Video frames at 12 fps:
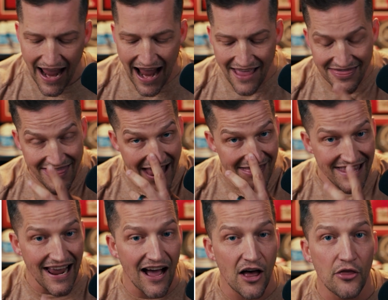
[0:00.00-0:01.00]
And then
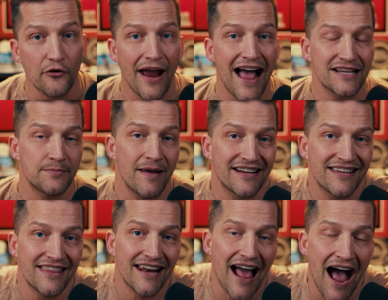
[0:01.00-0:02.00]
the other
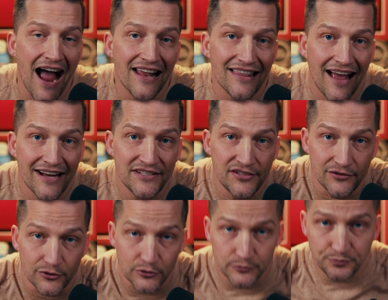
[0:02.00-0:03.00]
aspect that I like
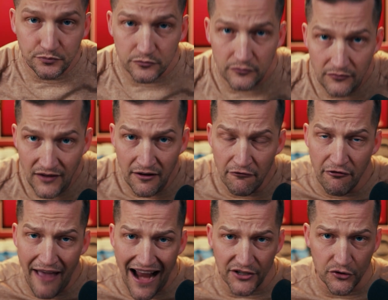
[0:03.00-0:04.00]
to
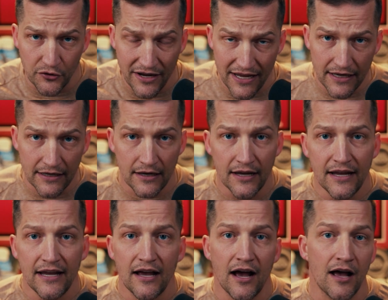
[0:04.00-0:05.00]
factor in
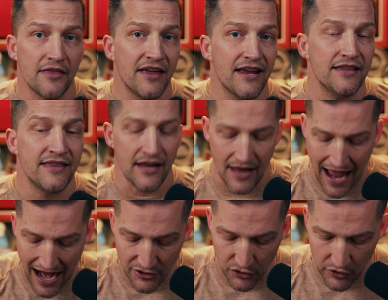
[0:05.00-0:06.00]
that
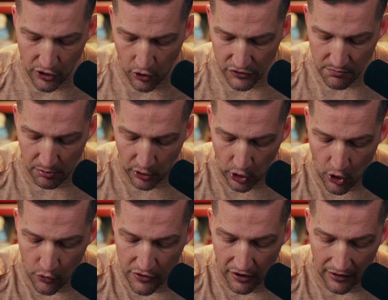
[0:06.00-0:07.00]
actually goes
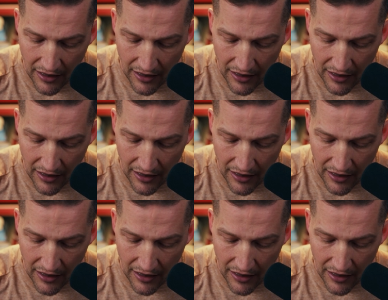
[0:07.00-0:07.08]
below the